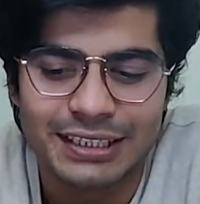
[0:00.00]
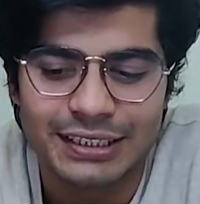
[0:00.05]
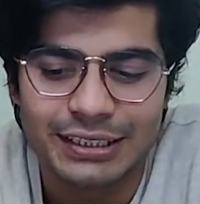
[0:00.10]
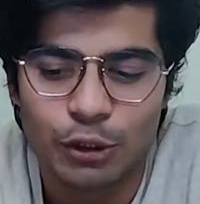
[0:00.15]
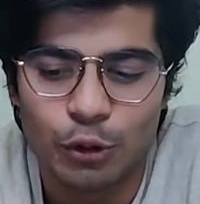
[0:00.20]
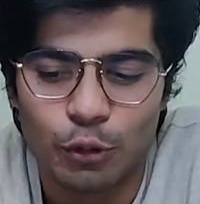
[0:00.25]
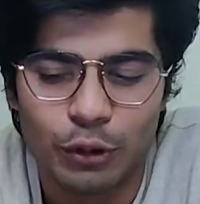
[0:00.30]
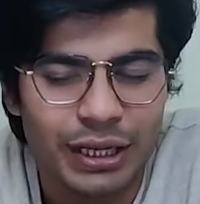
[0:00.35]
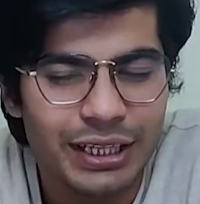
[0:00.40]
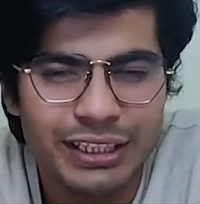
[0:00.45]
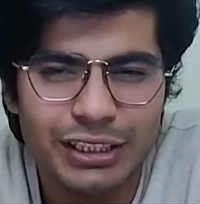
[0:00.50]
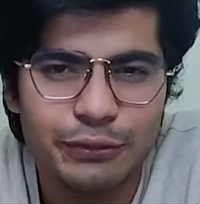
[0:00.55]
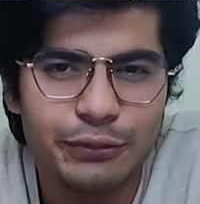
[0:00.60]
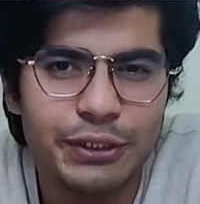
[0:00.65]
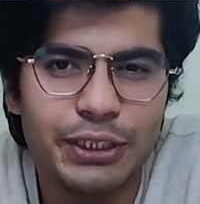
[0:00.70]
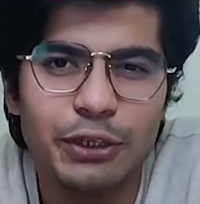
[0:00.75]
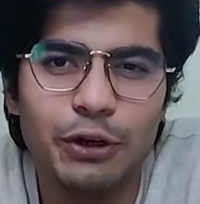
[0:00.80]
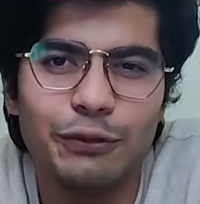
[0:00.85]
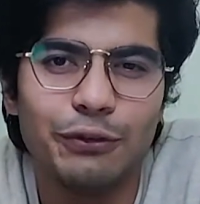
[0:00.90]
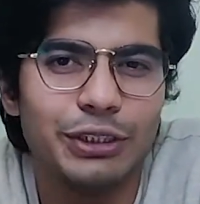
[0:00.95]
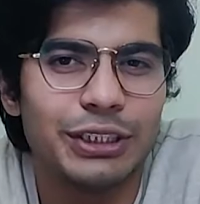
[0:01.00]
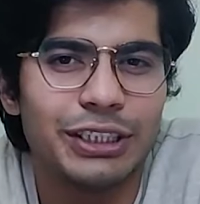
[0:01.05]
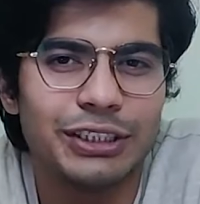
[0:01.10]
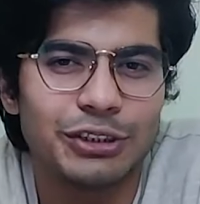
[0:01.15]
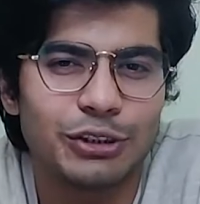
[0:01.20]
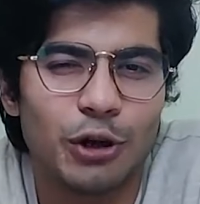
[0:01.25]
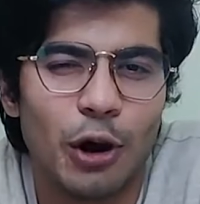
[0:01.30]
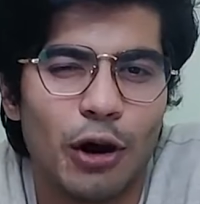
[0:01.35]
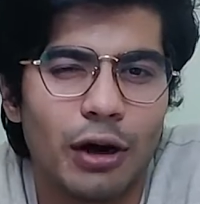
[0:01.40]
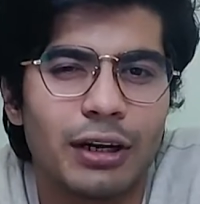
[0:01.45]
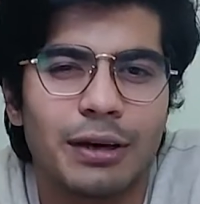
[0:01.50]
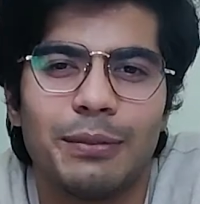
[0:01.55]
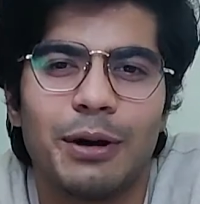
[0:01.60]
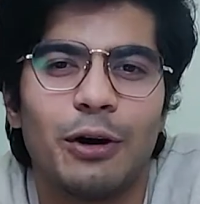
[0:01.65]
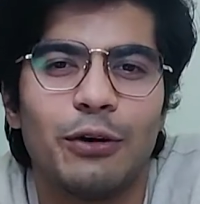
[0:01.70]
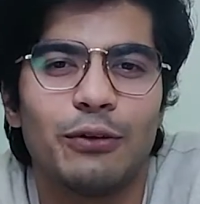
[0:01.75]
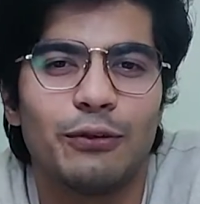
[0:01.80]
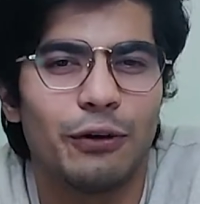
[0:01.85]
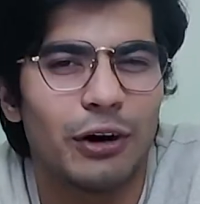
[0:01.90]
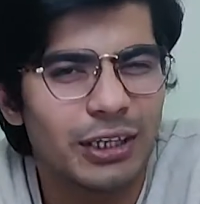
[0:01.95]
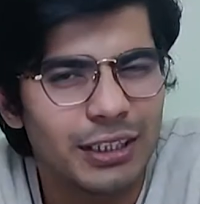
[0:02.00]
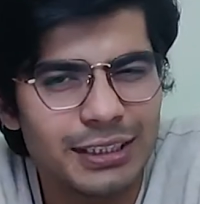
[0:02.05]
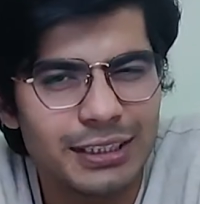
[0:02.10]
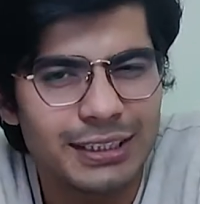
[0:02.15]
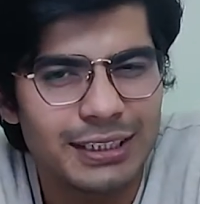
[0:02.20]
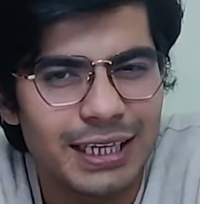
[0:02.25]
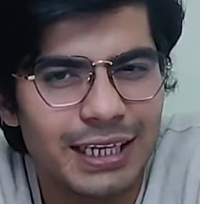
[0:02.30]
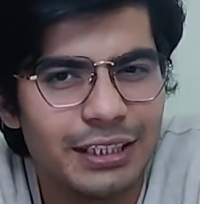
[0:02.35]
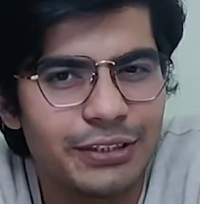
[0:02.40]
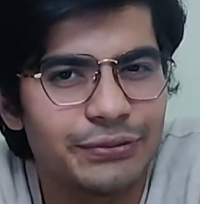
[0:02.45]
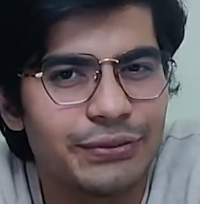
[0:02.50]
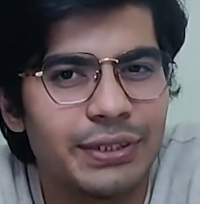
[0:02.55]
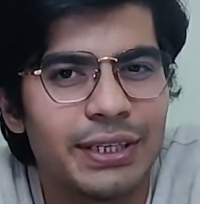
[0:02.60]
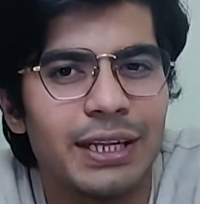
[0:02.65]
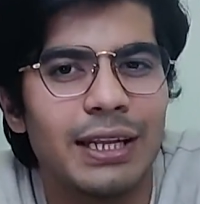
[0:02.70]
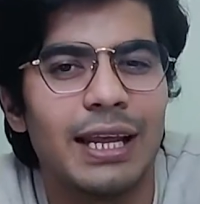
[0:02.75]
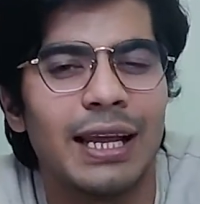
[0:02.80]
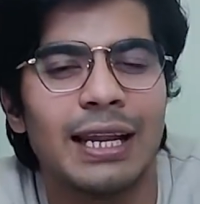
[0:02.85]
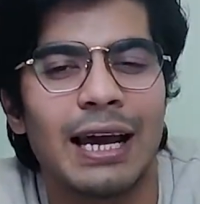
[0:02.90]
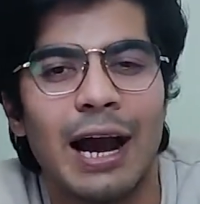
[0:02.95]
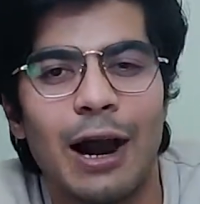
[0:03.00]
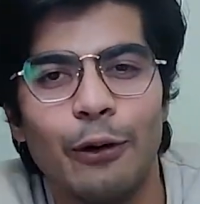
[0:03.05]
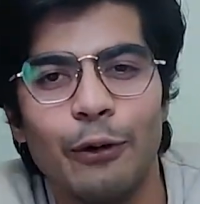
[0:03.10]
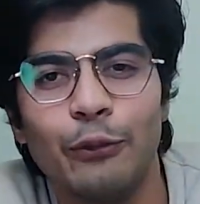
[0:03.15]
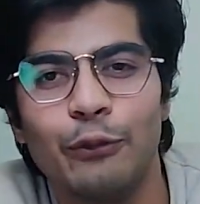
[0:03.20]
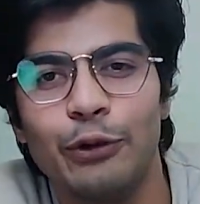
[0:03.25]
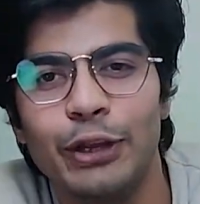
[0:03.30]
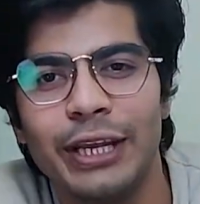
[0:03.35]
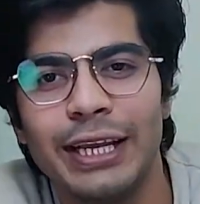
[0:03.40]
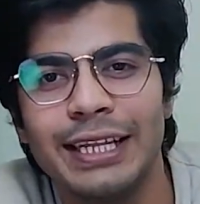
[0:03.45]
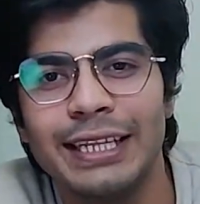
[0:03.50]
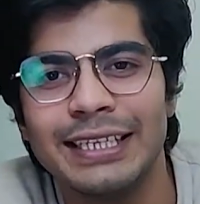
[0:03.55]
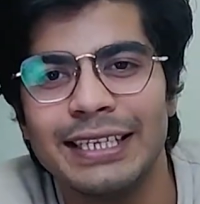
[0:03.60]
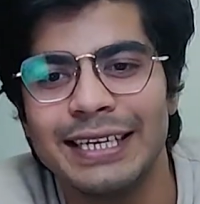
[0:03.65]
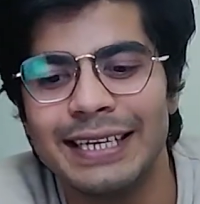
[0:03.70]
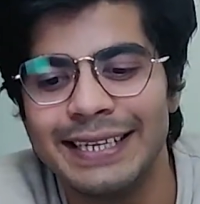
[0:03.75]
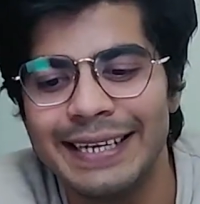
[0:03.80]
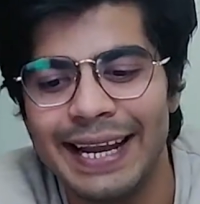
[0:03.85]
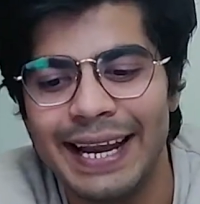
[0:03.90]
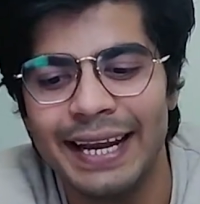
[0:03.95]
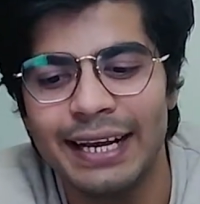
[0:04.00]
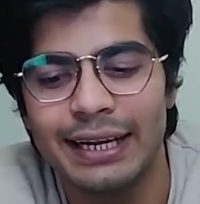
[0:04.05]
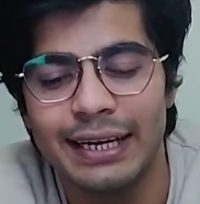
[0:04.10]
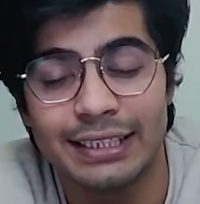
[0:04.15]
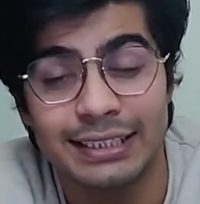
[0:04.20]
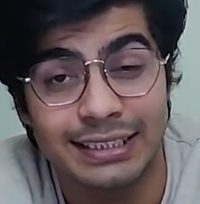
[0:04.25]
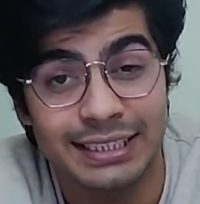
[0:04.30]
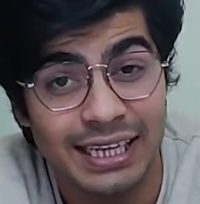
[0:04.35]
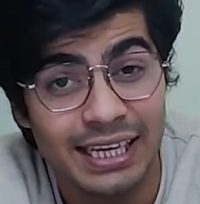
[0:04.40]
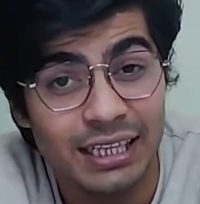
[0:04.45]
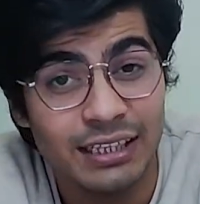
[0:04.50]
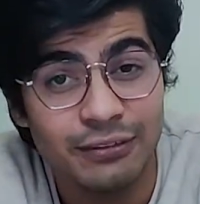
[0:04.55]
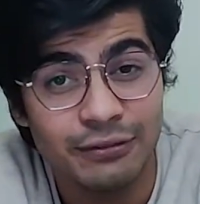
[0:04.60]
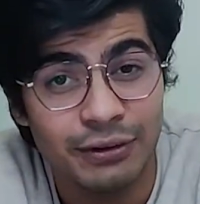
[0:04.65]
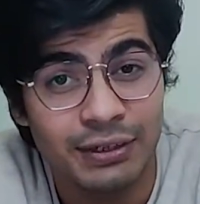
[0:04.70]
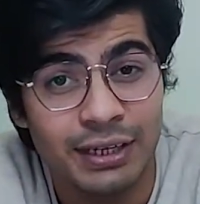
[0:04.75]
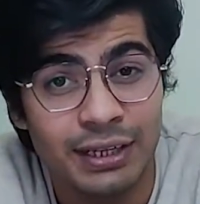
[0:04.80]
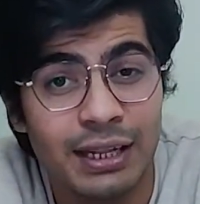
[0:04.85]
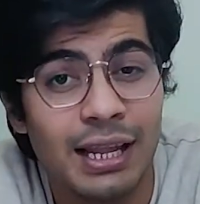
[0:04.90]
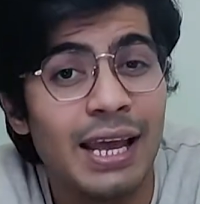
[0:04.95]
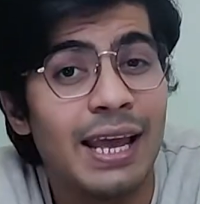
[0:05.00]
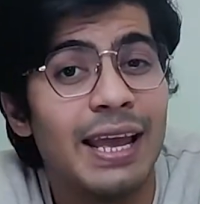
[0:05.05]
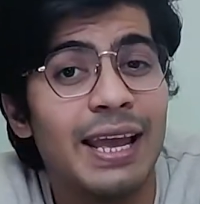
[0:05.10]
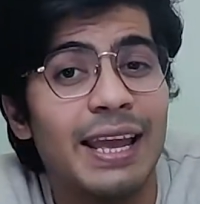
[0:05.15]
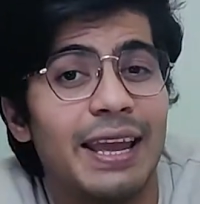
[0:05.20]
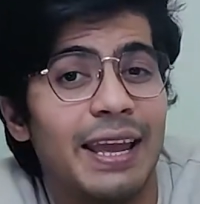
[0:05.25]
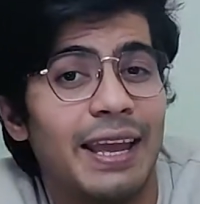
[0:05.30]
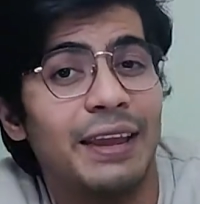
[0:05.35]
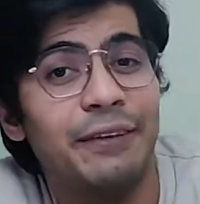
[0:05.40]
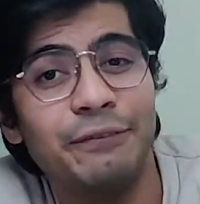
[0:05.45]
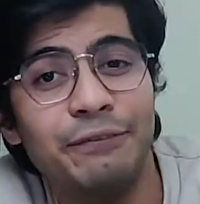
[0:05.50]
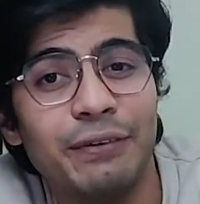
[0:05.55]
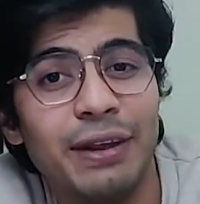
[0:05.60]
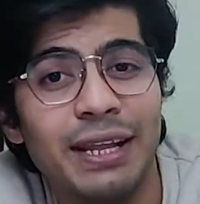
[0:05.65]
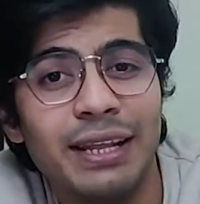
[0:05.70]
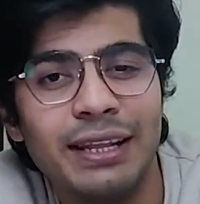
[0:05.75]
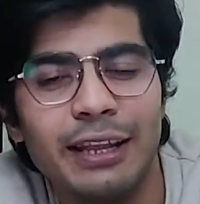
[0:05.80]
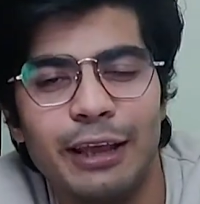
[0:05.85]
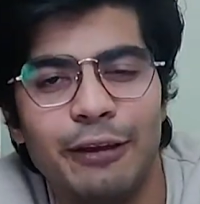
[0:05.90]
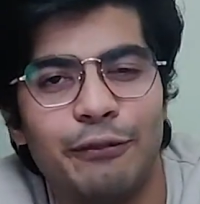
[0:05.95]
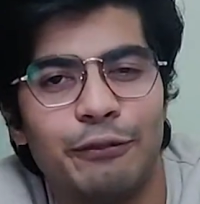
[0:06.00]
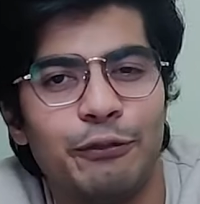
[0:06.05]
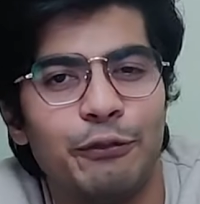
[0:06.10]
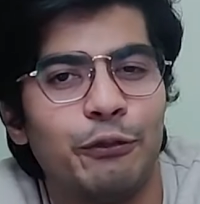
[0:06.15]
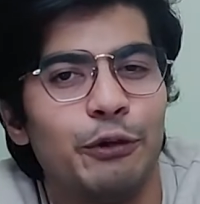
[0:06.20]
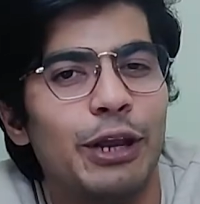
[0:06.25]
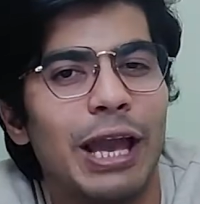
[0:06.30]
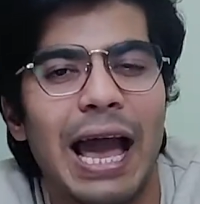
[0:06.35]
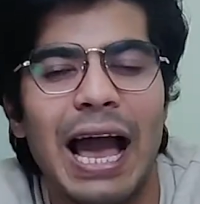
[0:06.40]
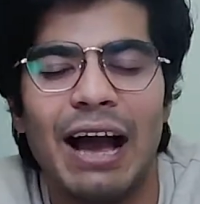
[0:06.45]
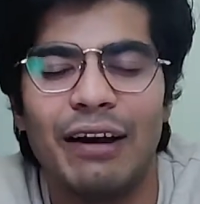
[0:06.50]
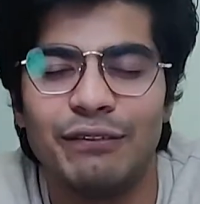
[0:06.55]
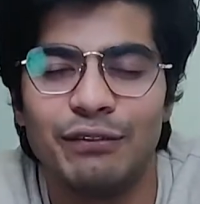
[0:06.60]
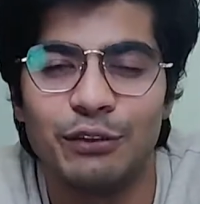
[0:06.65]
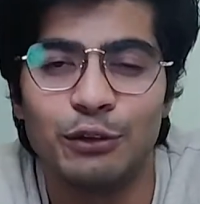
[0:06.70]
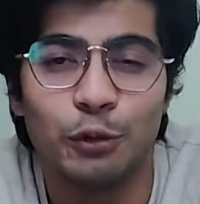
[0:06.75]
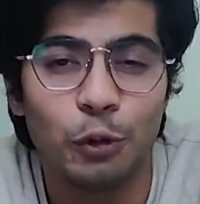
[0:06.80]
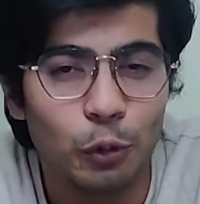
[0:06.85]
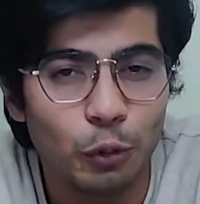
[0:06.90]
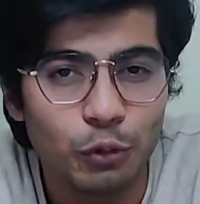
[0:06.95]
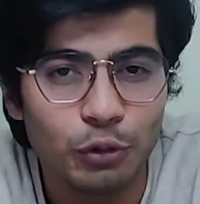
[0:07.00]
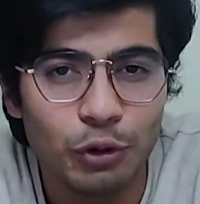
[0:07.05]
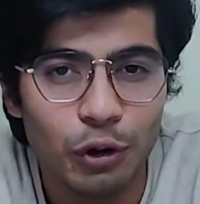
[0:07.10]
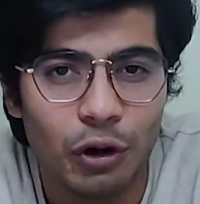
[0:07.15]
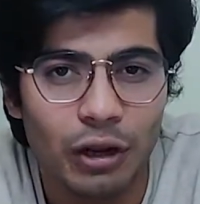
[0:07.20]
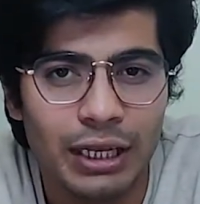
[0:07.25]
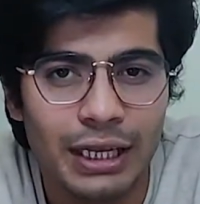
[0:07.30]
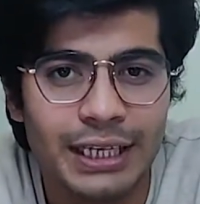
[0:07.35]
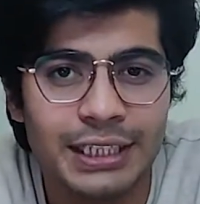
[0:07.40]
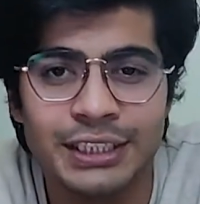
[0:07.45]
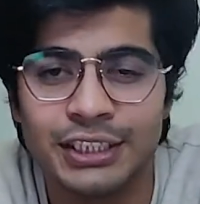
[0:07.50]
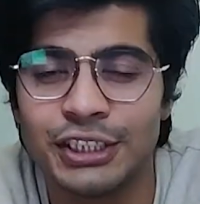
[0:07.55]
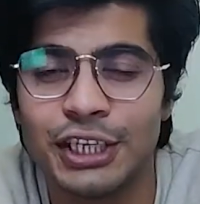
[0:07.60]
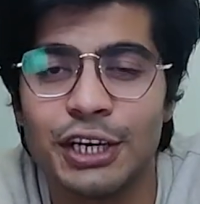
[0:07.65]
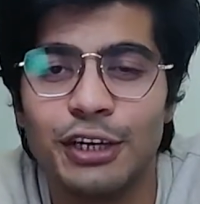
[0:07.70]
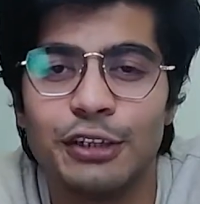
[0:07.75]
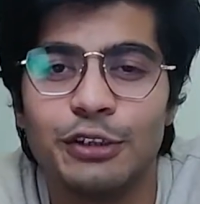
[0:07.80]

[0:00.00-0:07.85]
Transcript: So in this video we just talked about what is sales funnel and how we can create a sales funnel even if we have no knowledge,